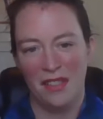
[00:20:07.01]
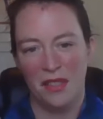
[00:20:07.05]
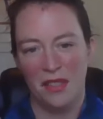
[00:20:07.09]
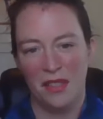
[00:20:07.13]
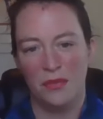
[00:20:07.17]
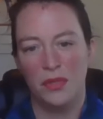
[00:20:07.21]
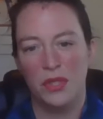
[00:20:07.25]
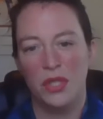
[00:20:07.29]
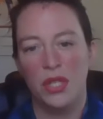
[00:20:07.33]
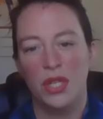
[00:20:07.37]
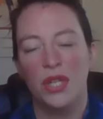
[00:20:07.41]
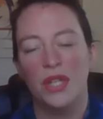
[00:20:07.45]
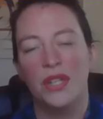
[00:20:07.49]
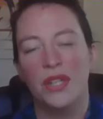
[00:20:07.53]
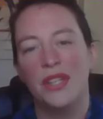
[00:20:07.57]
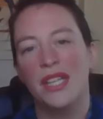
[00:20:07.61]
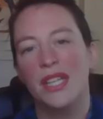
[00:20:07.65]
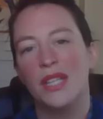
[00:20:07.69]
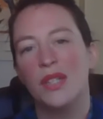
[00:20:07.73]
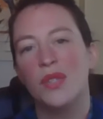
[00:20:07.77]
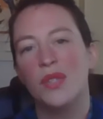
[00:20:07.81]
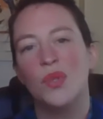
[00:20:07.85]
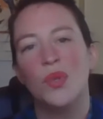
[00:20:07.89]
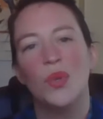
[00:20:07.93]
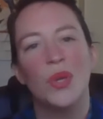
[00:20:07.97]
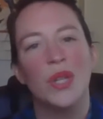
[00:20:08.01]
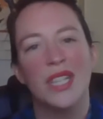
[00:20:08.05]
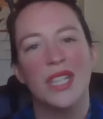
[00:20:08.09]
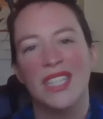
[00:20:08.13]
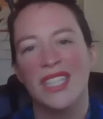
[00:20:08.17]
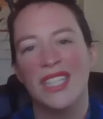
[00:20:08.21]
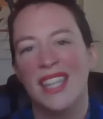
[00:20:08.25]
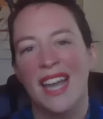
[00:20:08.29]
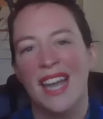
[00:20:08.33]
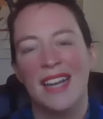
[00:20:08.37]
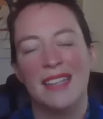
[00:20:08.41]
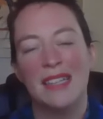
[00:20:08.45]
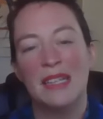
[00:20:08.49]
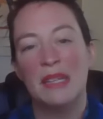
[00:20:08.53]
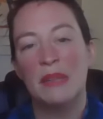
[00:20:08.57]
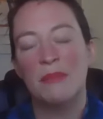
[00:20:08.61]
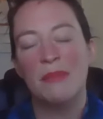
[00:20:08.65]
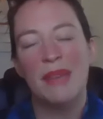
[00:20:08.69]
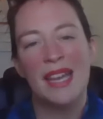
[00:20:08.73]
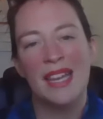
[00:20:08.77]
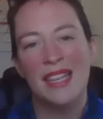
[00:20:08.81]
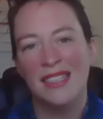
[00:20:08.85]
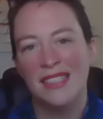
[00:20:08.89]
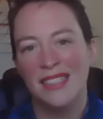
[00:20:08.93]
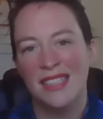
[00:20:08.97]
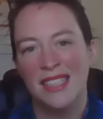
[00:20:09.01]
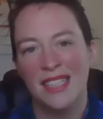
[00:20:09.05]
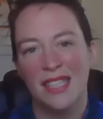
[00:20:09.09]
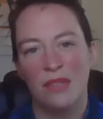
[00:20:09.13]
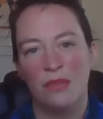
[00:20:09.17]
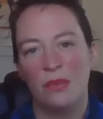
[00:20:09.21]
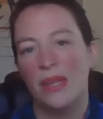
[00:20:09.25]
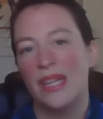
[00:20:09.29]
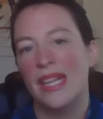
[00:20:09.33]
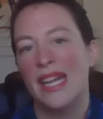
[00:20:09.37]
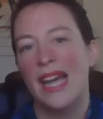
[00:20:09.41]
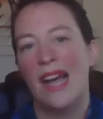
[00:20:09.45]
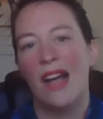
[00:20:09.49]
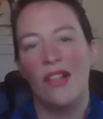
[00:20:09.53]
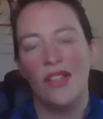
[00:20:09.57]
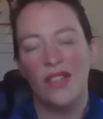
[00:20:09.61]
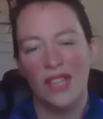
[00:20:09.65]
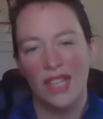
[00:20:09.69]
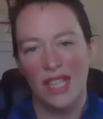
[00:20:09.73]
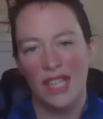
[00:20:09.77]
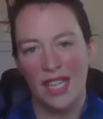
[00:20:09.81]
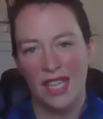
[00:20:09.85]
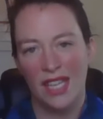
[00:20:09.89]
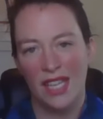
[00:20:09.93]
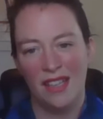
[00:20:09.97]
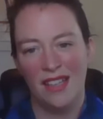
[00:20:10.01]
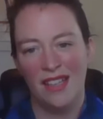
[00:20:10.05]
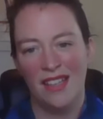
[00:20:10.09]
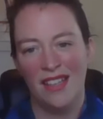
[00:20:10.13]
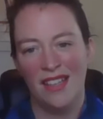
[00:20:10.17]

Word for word: of turning toward that commanding reality